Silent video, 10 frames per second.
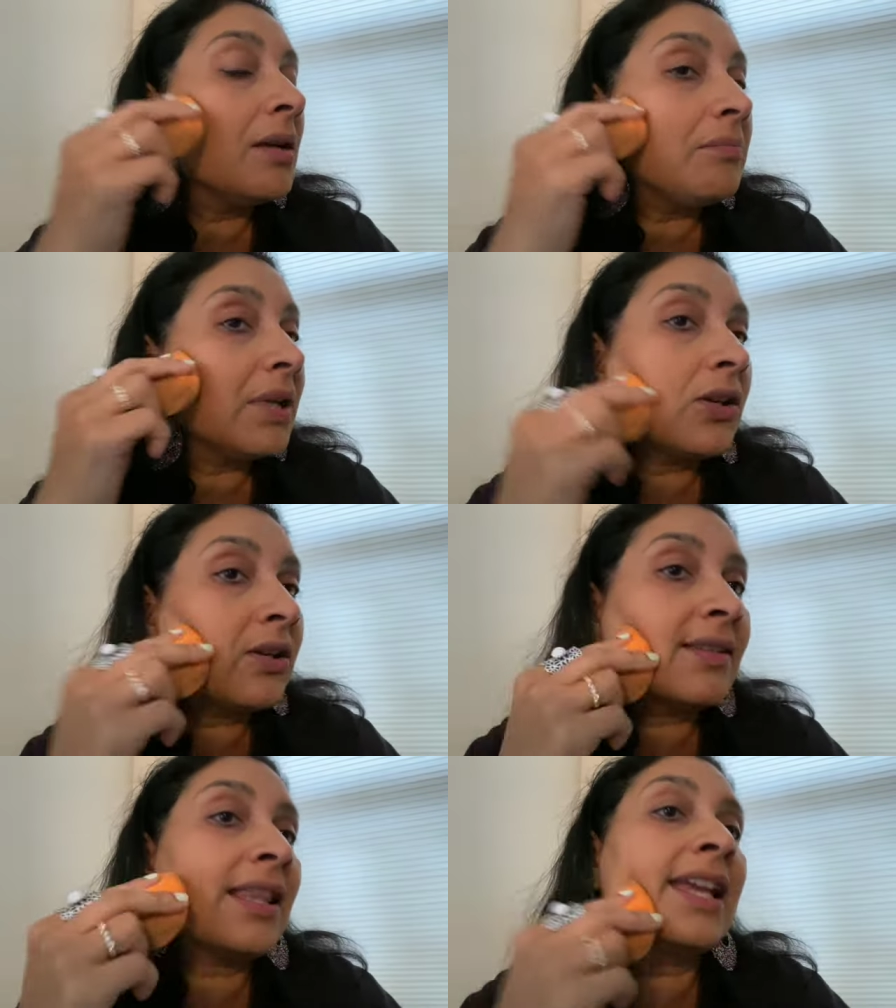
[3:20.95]

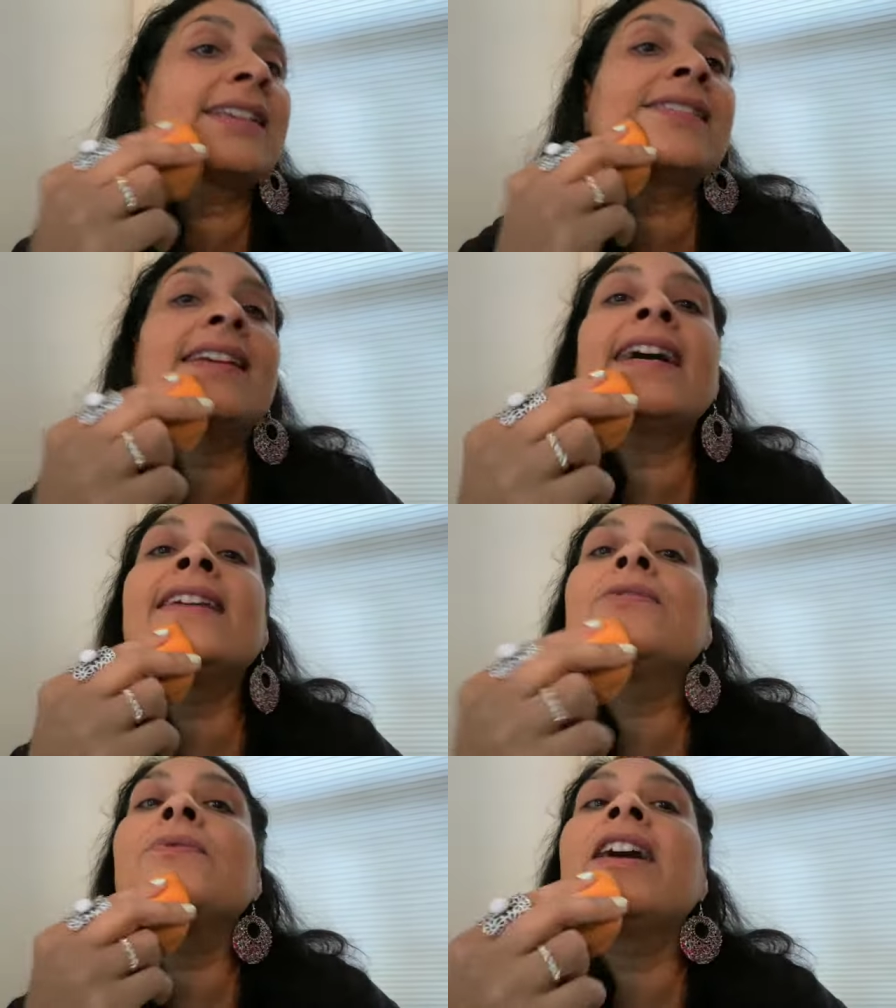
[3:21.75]
because, like I said, I
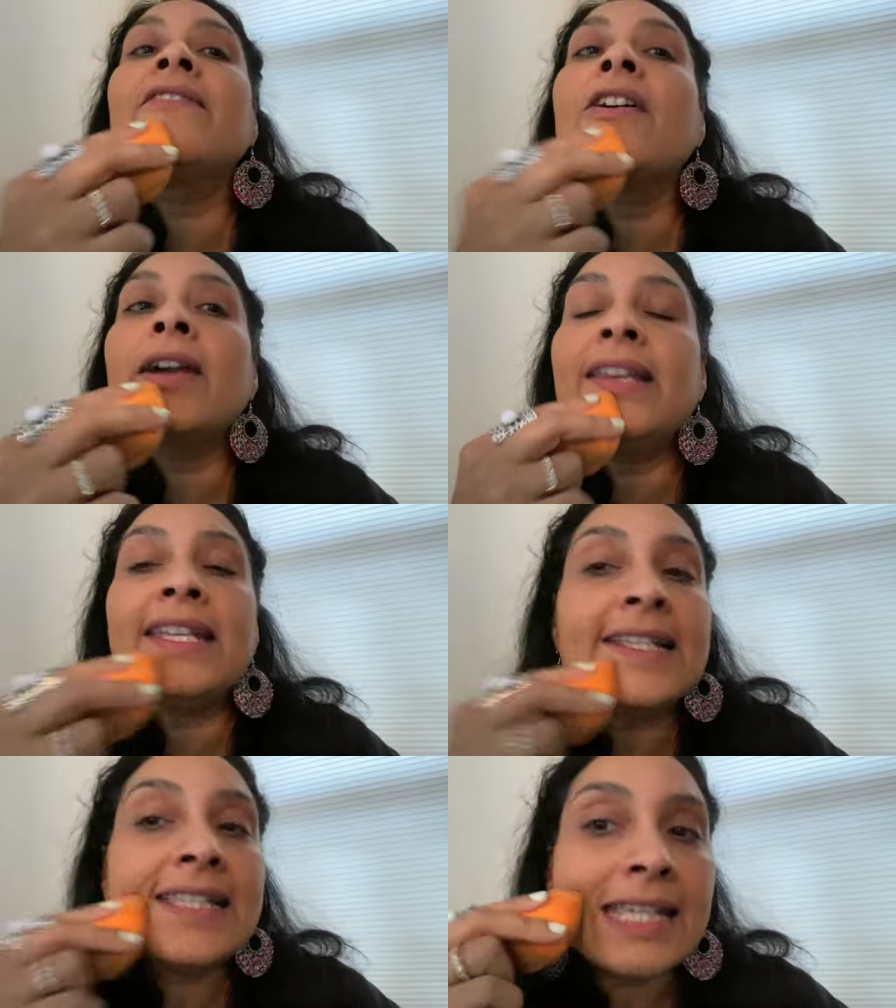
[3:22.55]
do have
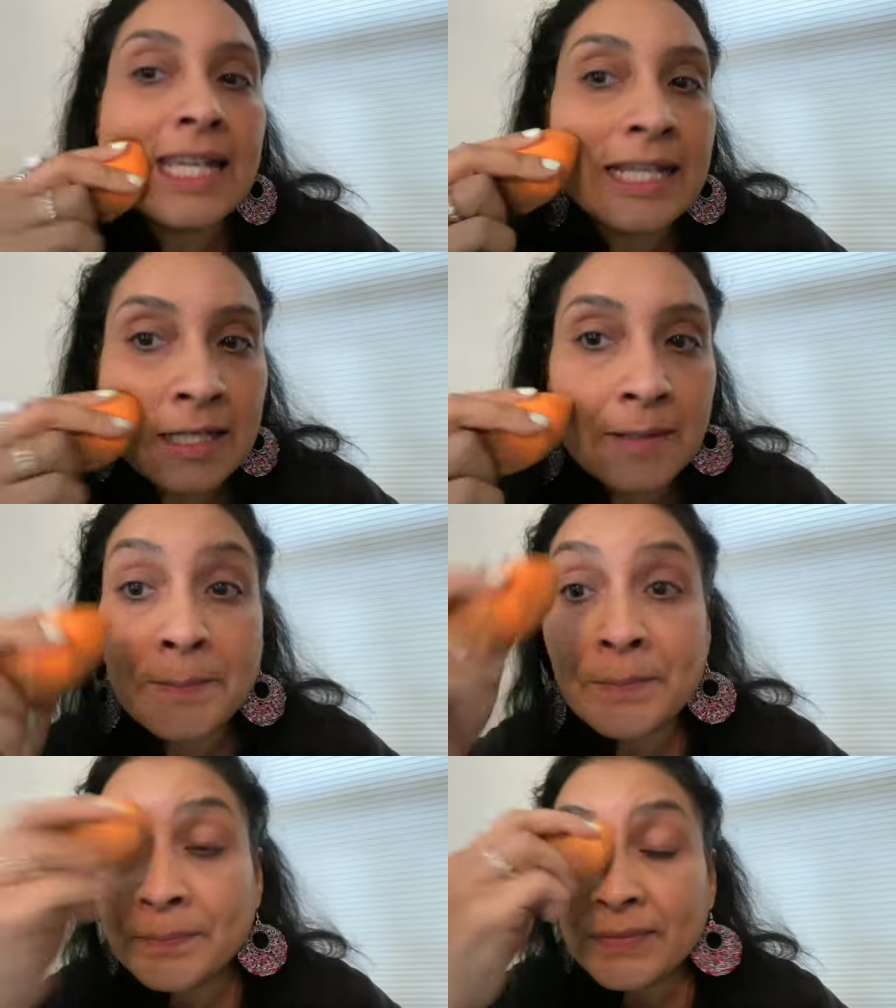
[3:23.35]
oily skin
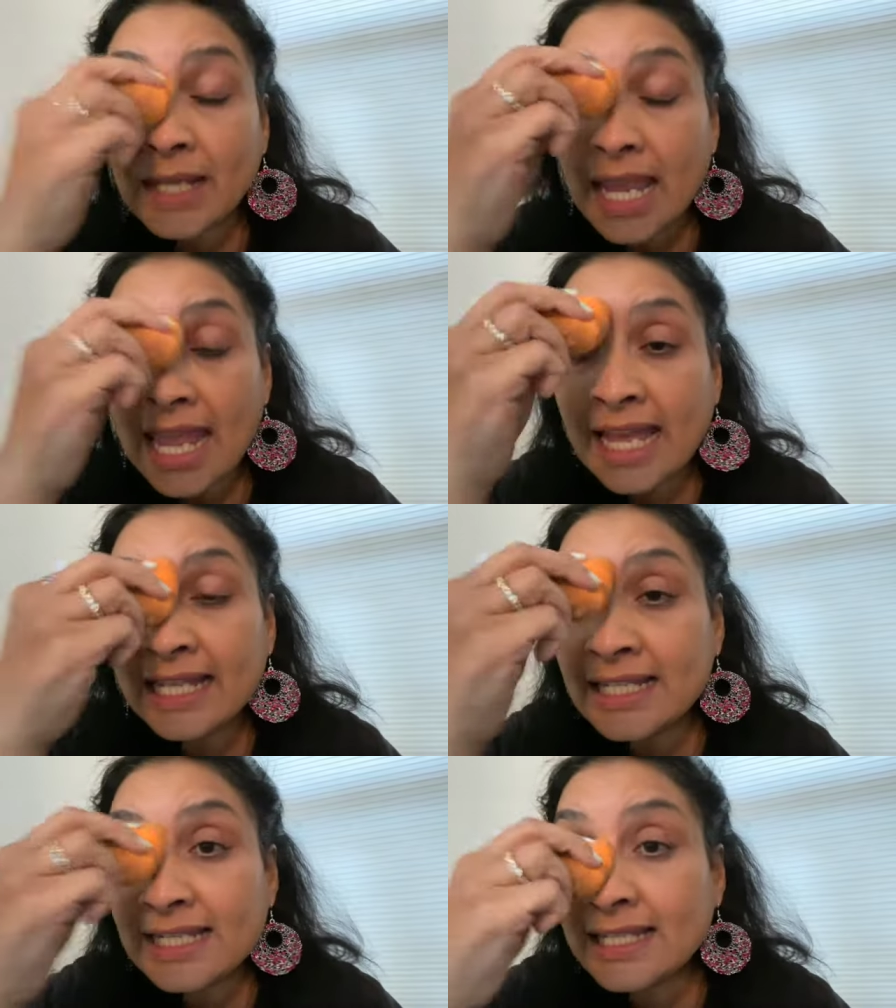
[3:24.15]

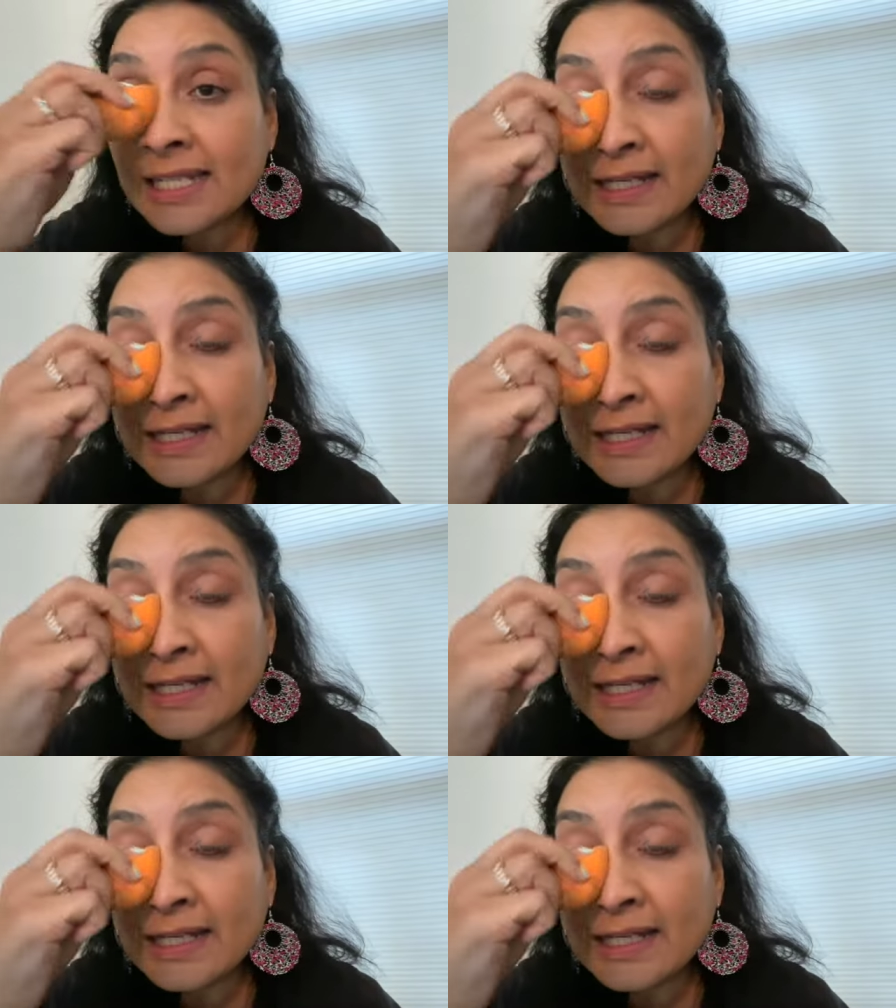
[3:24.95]
and